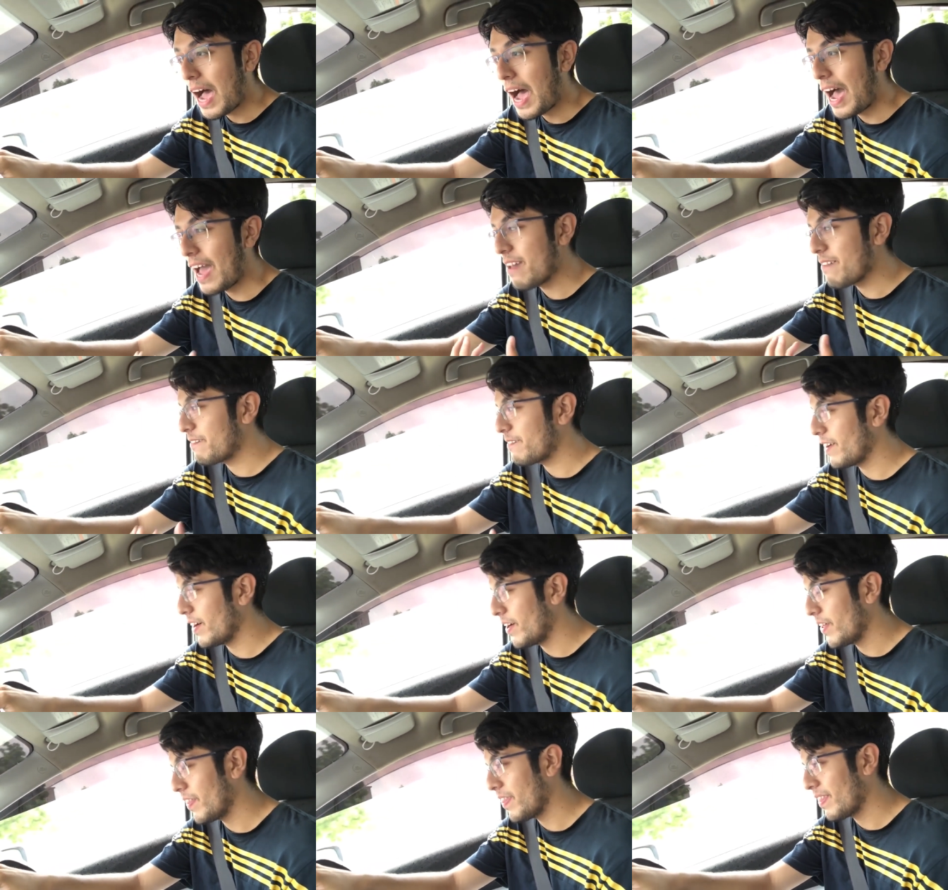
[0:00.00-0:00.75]
I
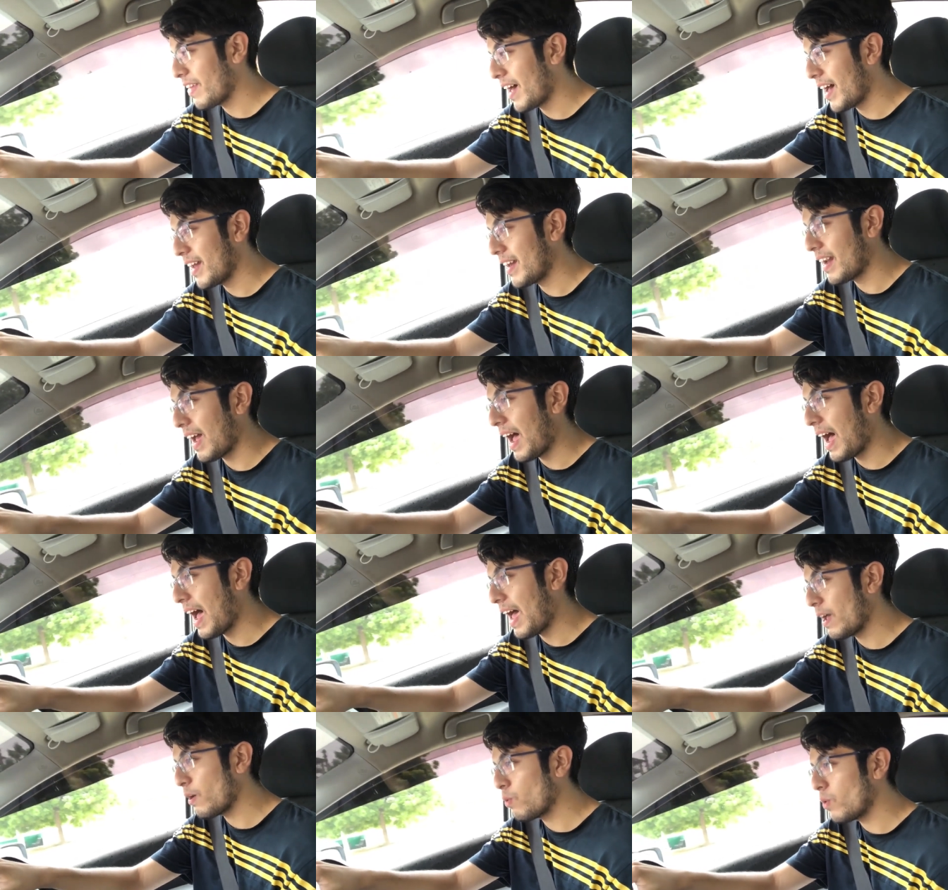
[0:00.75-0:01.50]
felt that
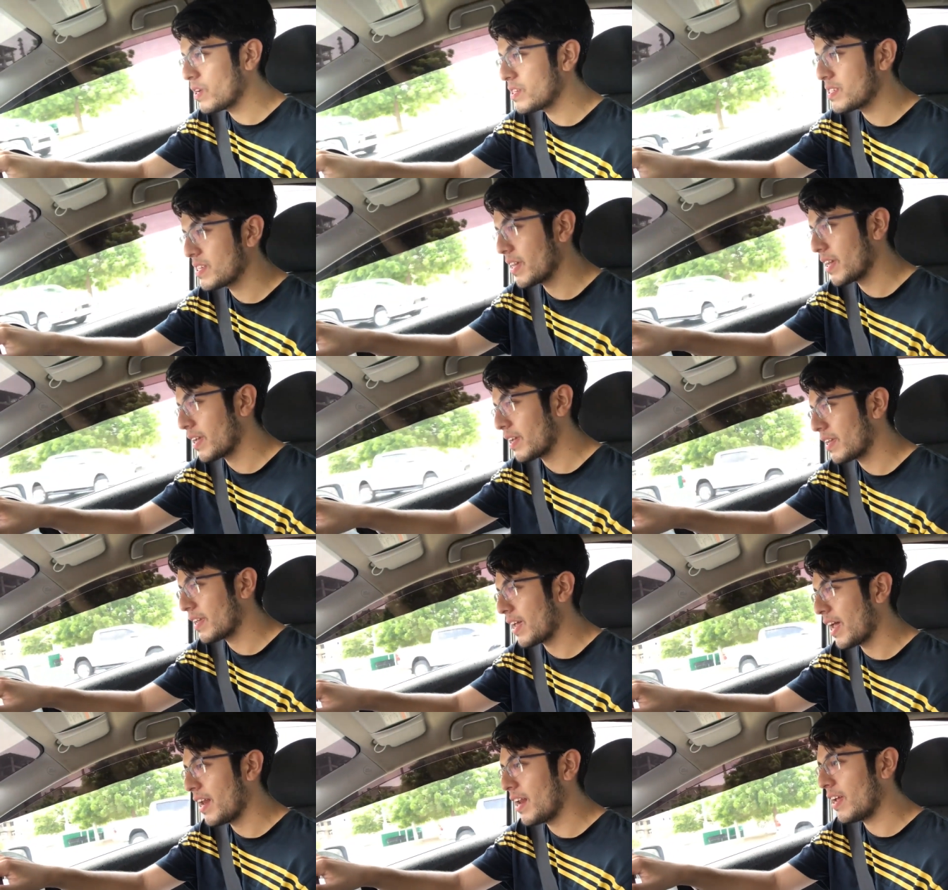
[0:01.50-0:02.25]
I
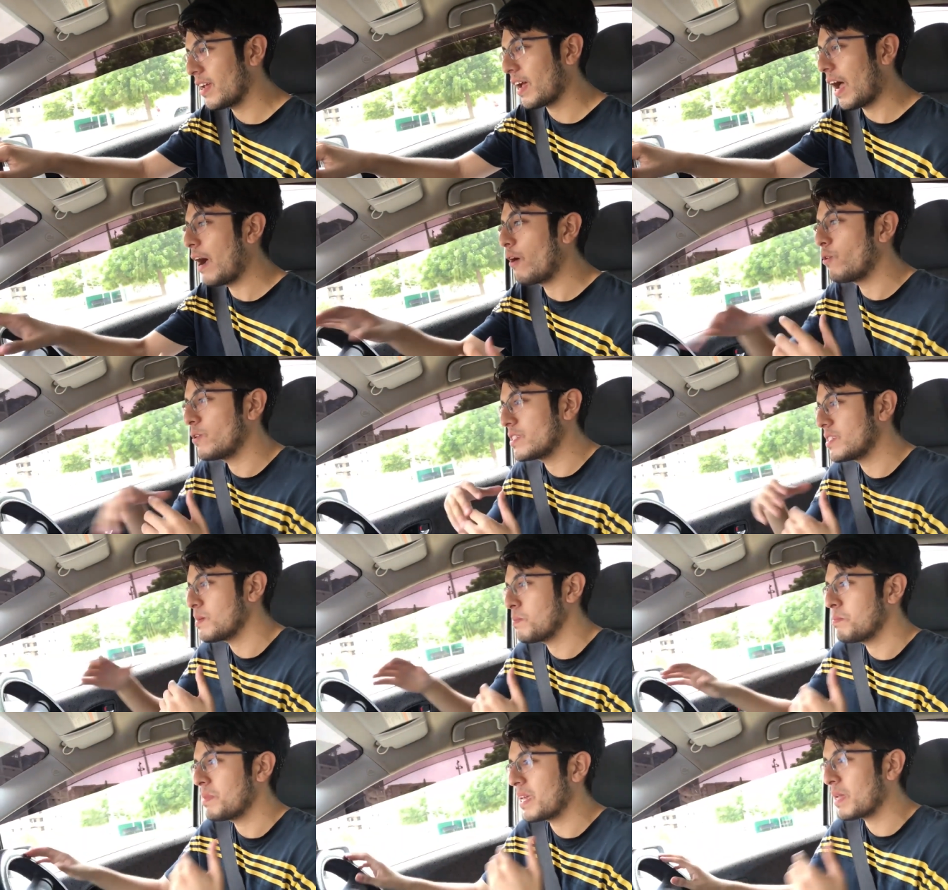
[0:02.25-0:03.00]
wasn't getting, I
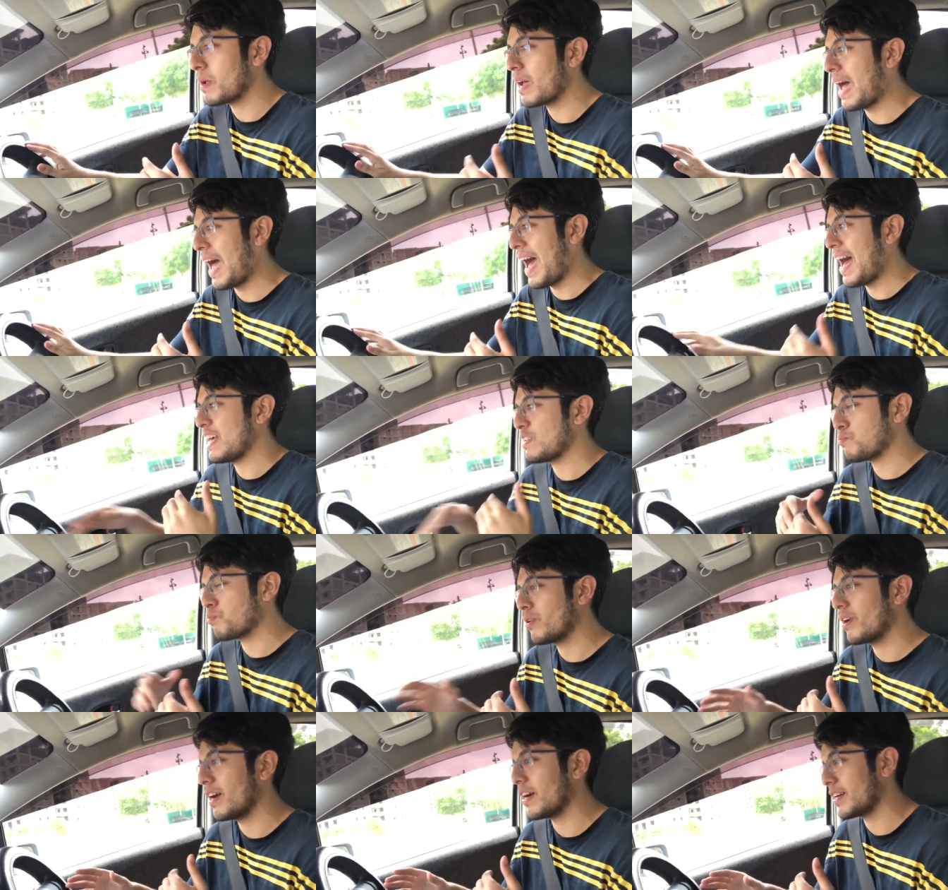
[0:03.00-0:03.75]
wasn't being as
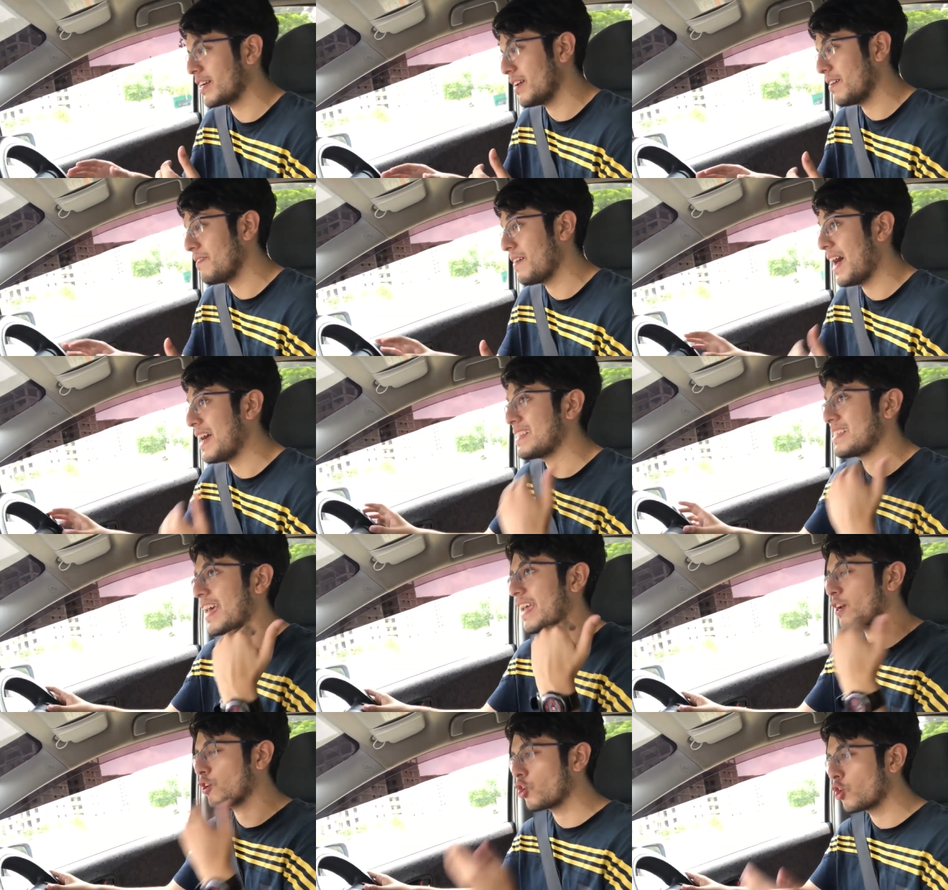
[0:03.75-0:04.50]
productive as
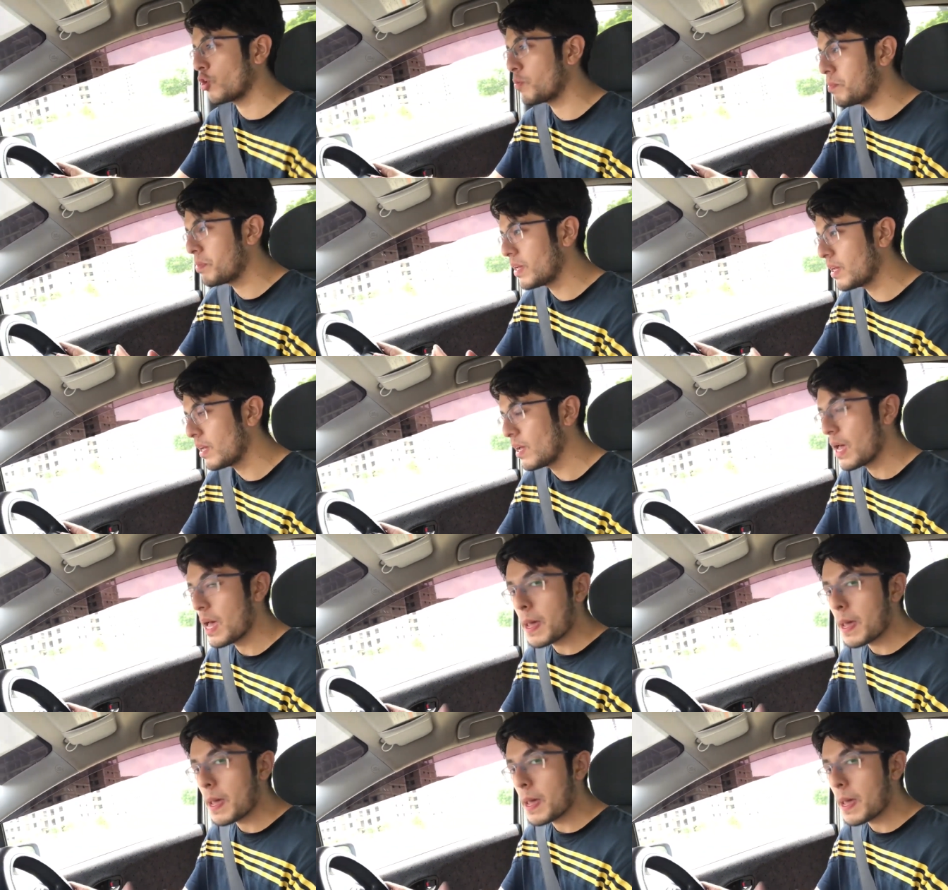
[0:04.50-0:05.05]
I could be